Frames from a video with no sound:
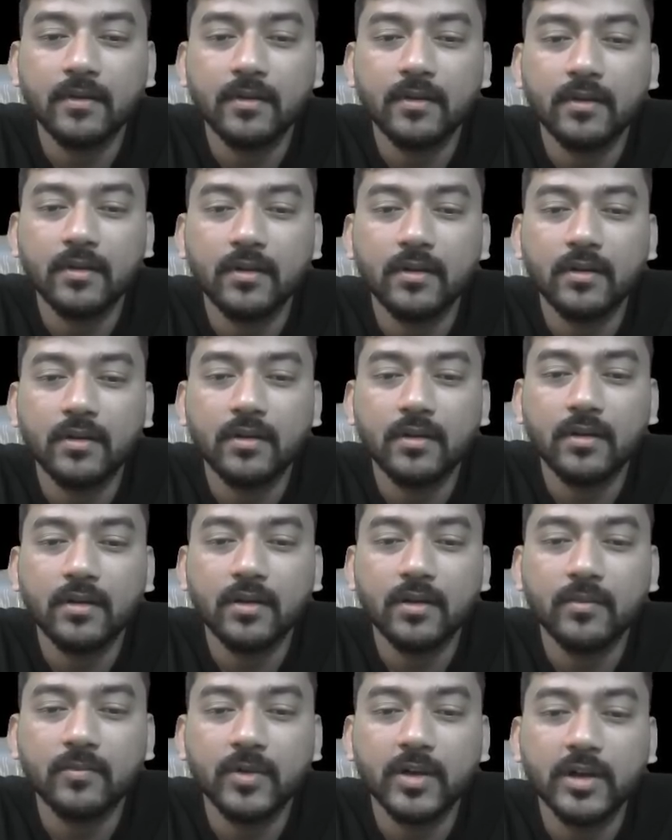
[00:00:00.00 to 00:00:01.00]

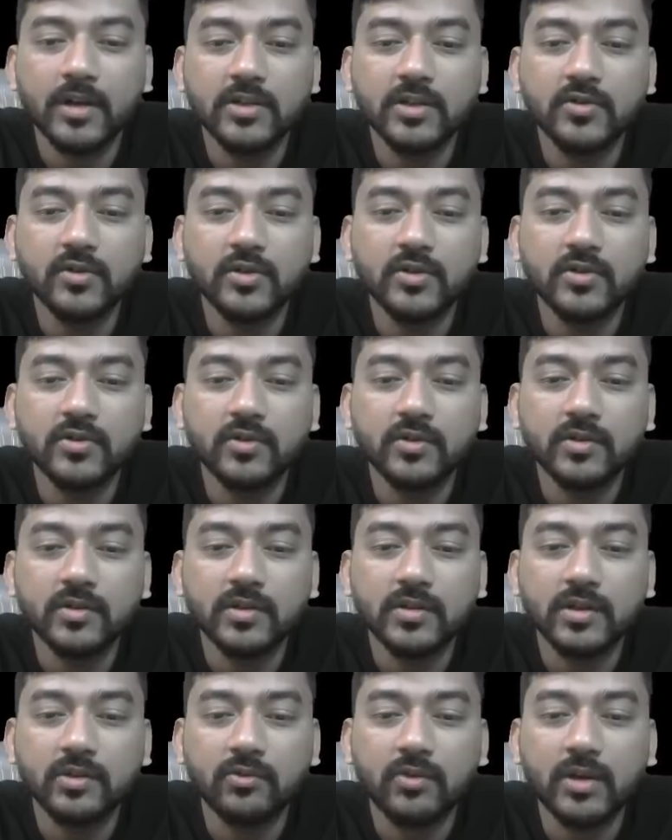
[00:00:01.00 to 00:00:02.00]
For n is equal to 0,
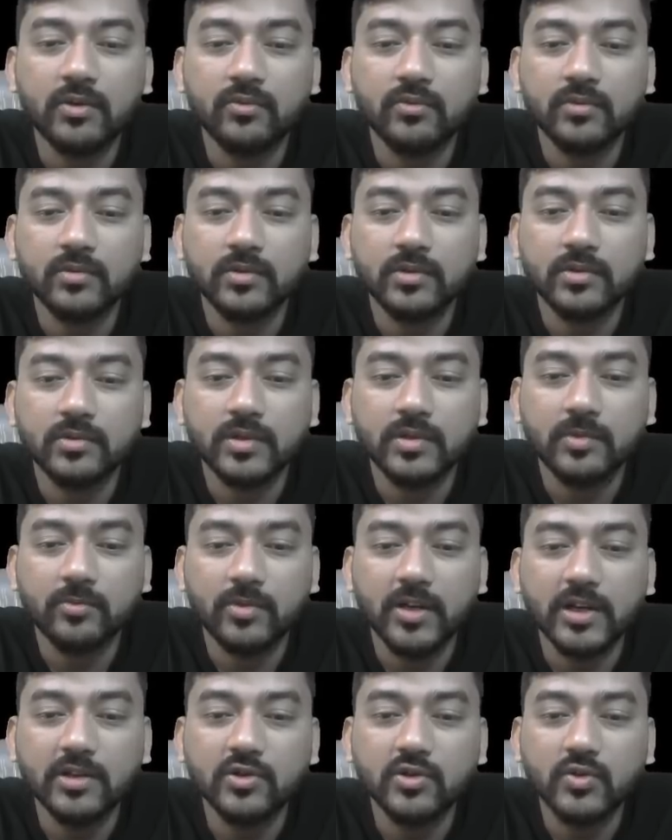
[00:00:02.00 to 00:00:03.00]
1,
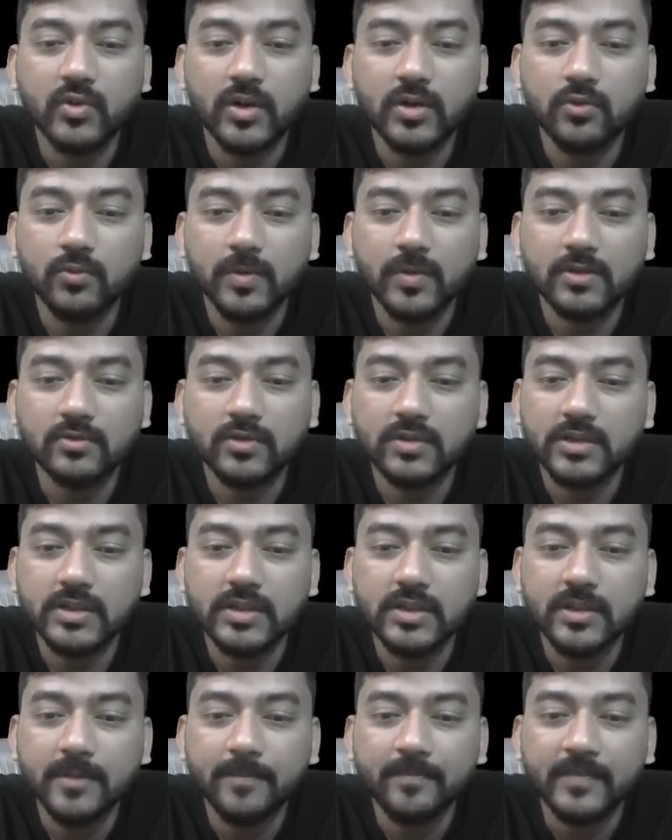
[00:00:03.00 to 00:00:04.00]
for n is equal to 1, 2 plus 1,
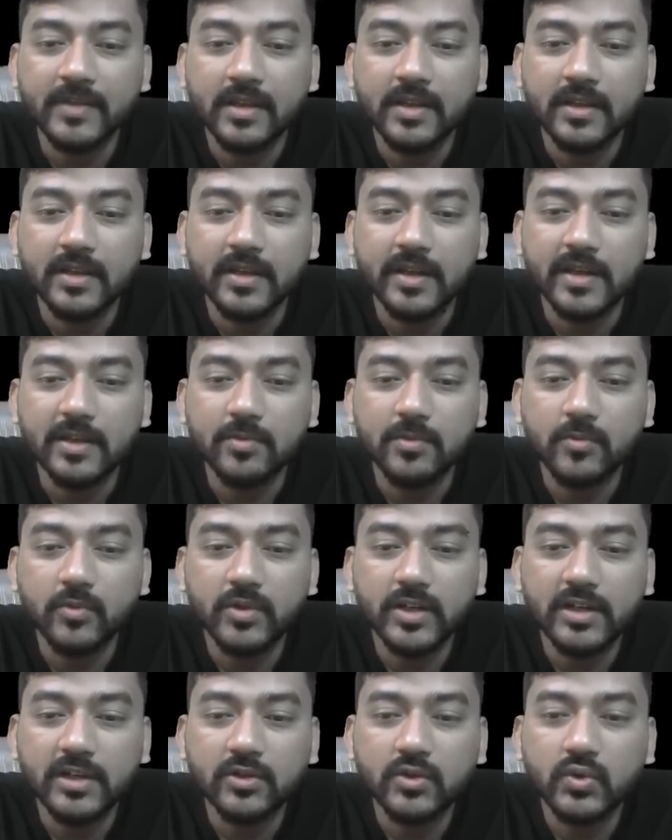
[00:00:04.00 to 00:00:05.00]
3. And if you put
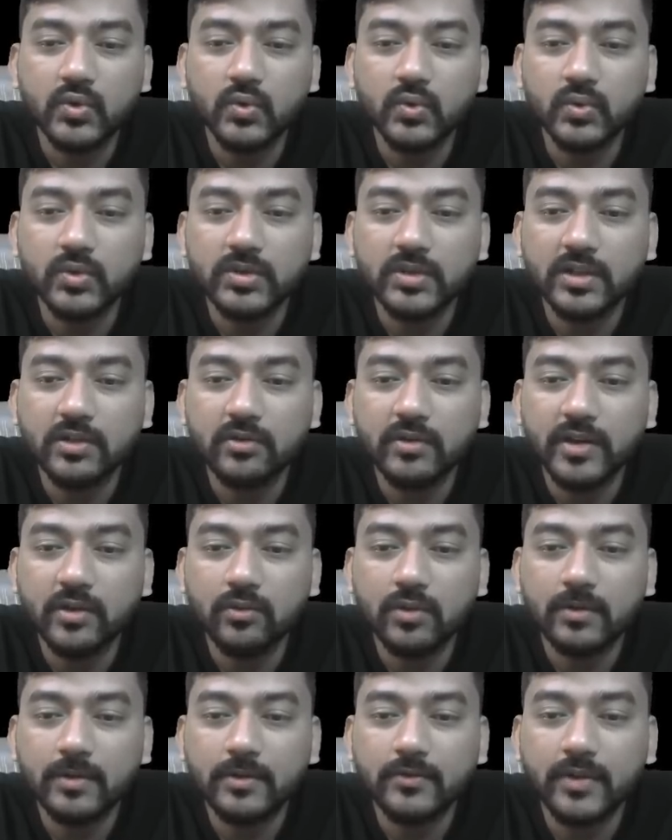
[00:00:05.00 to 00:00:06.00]
n equal to 2, then you will get
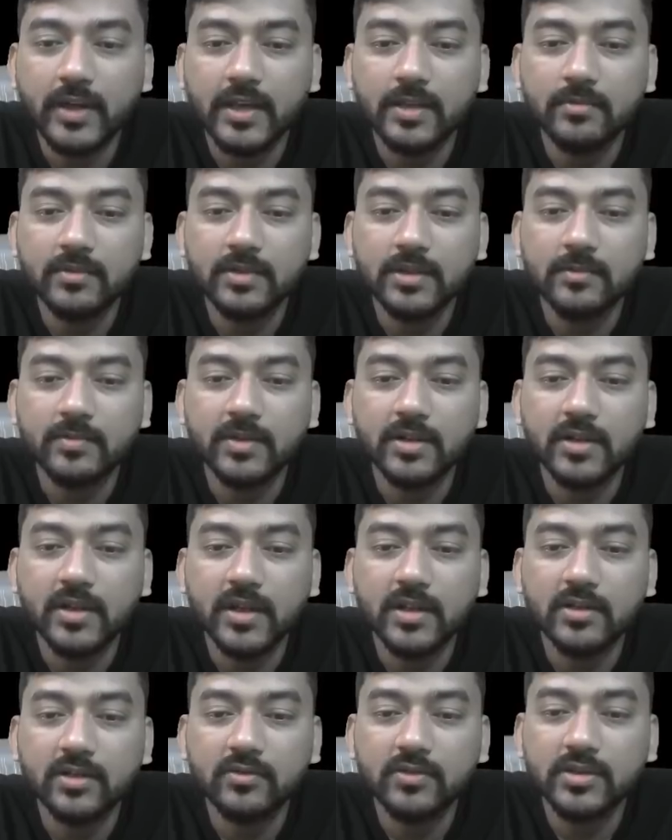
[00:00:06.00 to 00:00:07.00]
1 by 5. If
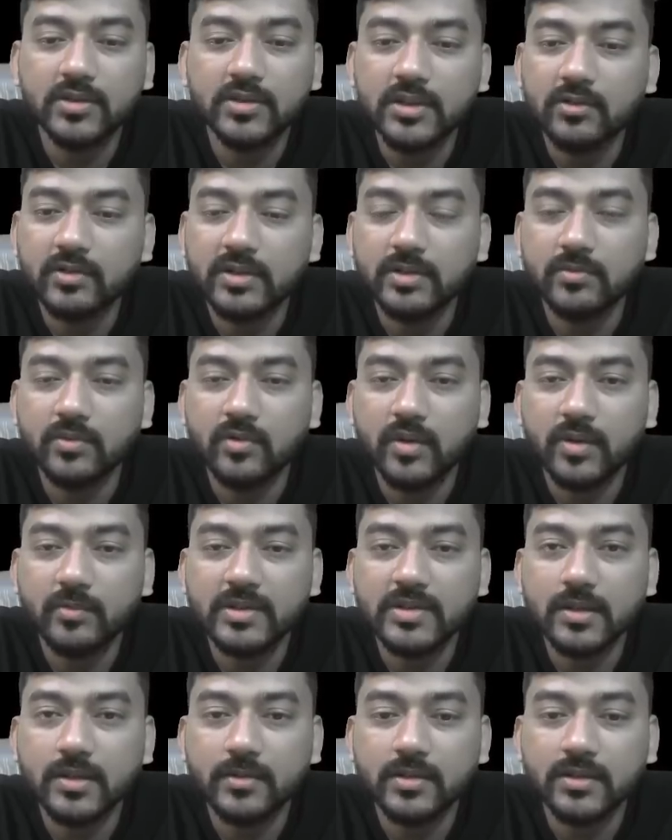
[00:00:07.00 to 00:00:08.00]
n equal to 3, it will be 1 by
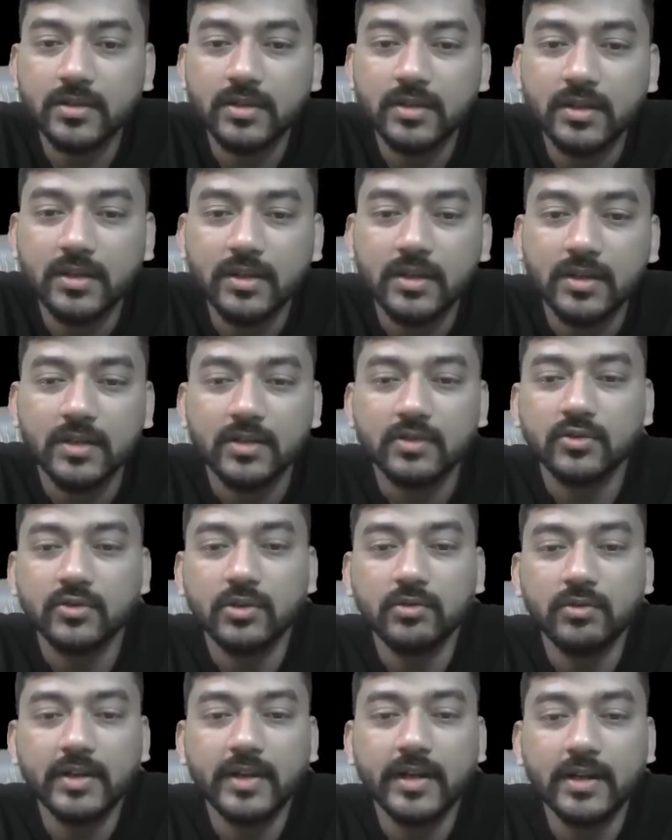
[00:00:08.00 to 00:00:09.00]
7. So
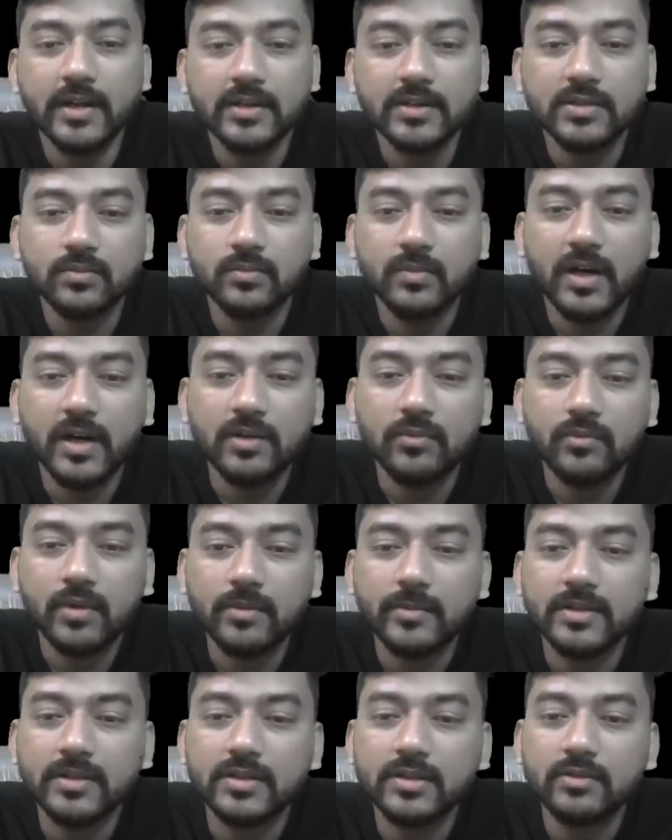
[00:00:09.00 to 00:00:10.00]
you will get this 1, 1
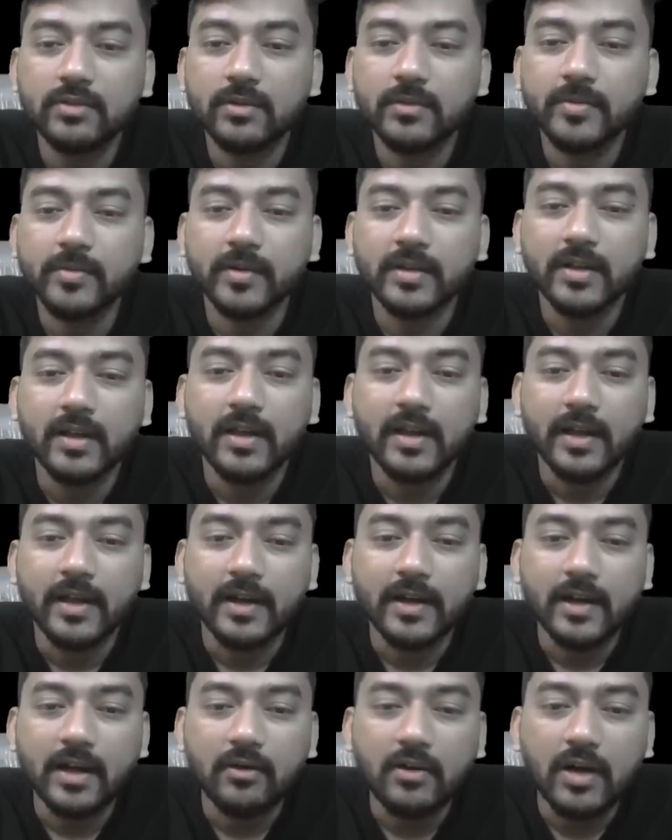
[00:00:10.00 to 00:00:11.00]
by 3, 1 by 5.
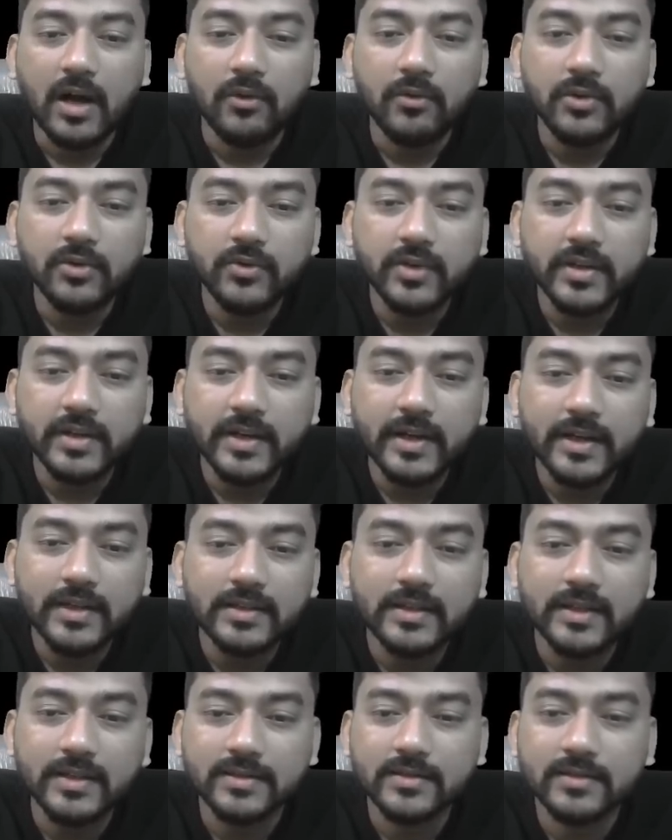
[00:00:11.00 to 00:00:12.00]
And now how you can get
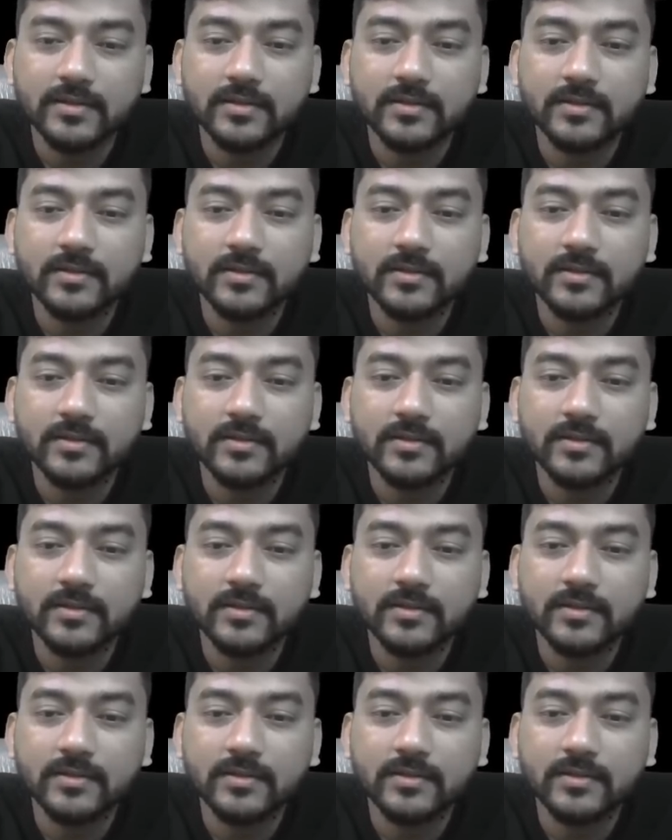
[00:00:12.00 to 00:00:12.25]
this?